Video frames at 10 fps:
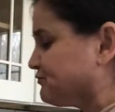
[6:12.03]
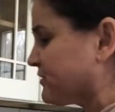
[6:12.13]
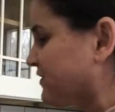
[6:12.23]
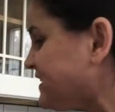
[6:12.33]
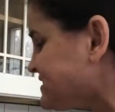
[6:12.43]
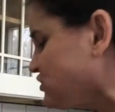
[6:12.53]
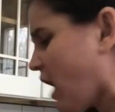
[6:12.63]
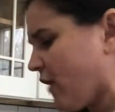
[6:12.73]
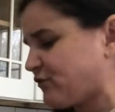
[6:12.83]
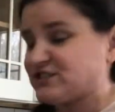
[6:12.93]
This
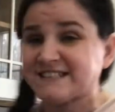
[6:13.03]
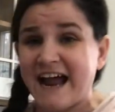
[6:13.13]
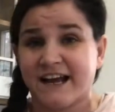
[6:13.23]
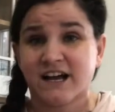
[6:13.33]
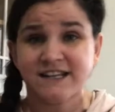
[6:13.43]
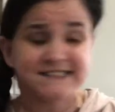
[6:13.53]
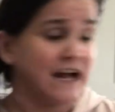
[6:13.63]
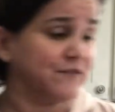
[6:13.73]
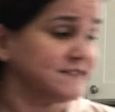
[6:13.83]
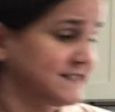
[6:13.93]
cloth just kind of cuts
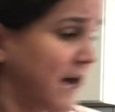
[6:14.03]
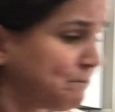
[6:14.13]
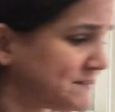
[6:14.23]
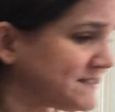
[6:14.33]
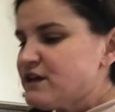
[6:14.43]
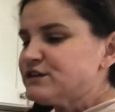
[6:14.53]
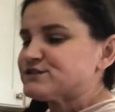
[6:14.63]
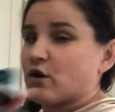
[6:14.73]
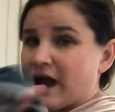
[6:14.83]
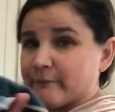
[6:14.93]
down the steps,
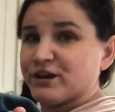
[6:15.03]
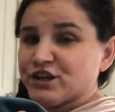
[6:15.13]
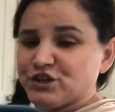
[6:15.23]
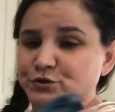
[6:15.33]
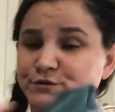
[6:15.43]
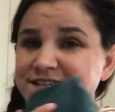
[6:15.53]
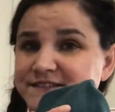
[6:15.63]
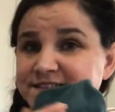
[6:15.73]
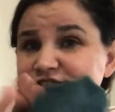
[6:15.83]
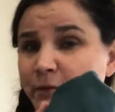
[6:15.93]
so I'm gonna use
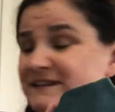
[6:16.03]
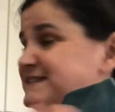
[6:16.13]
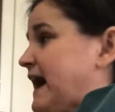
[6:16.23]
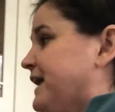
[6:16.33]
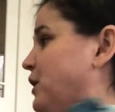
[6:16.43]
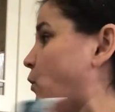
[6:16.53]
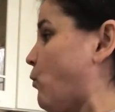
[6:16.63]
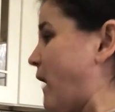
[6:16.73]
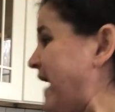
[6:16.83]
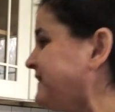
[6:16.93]
the scrubby side
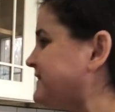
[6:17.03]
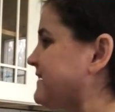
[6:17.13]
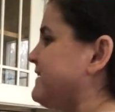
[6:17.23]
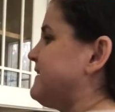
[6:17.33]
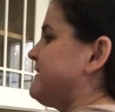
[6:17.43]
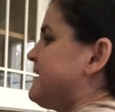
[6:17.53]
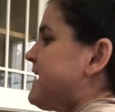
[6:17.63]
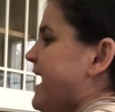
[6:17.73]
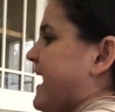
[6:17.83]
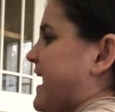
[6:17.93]
wet.
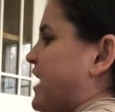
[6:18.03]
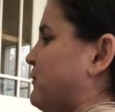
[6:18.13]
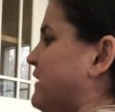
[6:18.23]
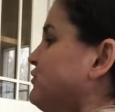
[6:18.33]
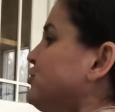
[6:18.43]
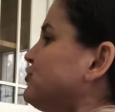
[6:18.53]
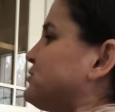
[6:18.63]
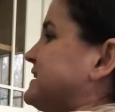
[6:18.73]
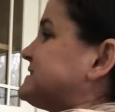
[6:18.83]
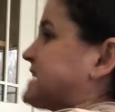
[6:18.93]
And whenever you're
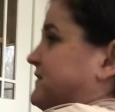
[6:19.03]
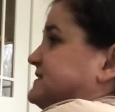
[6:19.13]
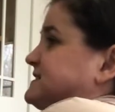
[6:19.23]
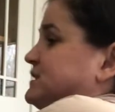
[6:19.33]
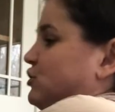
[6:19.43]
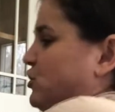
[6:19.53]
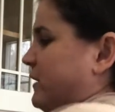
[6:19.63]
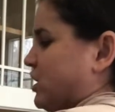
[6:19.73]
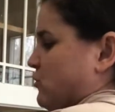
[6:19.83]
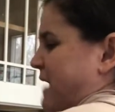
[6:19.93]
doing stainless steel, you want
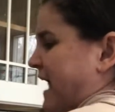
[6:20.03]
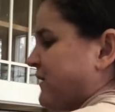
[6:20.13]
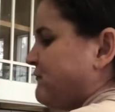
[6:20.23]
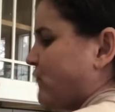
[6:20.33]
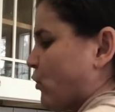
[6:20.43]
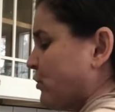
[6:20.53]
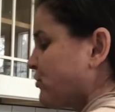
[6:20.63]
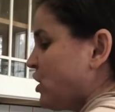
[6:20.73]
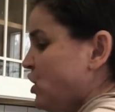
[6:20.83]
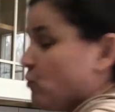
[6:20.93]
to go back and forth
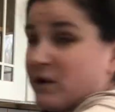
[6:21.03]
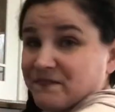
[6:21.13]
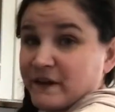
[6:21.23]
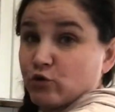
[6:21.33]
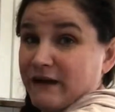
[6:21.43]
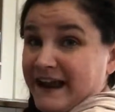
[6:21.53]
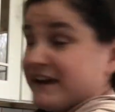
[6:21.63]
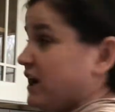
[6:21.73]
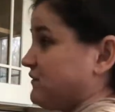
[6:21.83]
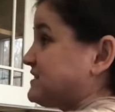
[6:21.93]
with the grain
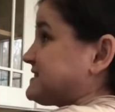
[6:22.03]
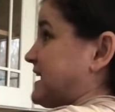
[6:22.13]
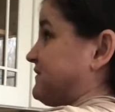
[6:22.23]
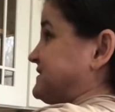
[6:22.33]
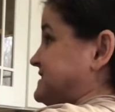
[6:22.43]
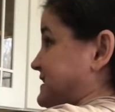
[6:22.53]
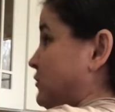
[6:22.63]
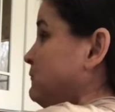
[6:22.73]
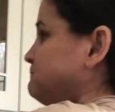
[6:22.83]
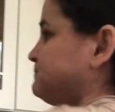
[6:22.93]
of the stainless
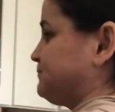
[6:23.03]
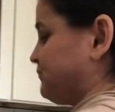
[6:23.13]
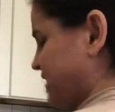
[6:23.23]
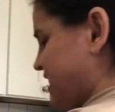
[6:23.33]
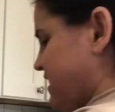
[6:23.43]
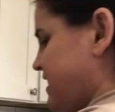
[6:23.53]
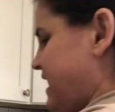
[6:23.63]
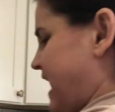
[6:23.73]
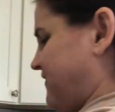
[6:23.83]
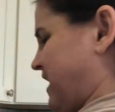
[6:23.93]
steel.
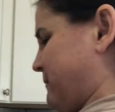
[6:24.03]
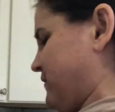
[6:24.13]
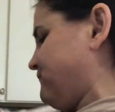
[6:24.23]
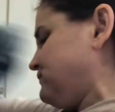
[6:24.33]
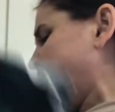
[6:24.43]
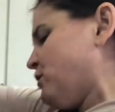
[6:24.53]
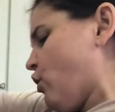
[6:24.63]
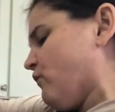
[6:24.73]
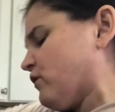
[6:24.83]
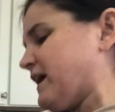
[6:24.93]
And then I'm going to flip it
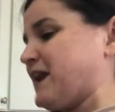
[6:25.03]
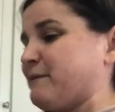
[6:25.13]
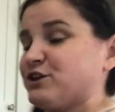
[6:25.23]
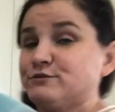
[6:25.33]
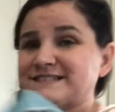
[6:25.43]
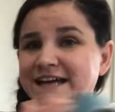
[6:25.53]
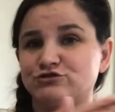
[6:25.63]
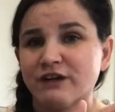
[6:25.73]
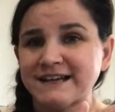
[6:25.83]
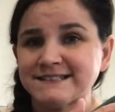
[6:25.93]
over, and I'm going to use that
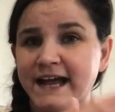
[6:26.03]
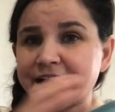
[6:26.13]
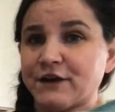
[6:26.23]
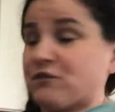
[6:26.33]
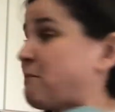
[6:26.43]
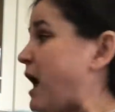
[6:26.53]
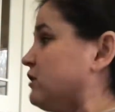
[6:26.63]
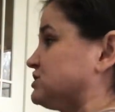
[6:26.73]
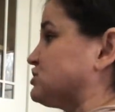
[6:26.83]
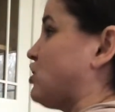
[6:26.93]
dry side of the
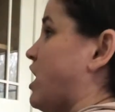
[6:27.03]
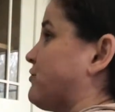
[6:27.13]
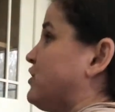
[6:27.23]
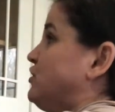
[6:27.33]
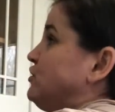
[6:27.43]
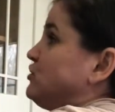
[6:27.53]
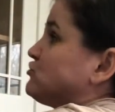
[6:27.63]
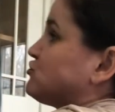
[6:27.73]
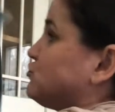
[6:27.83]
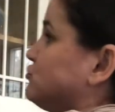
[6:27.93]
polished cloth
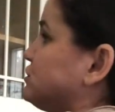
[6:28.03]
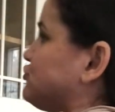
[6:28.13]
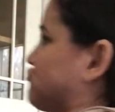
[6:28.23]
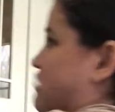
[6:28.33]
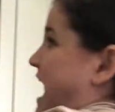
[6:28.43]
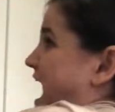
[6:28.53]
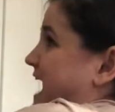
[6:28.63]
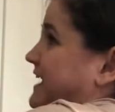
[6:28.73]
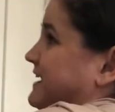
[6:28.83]
to dry.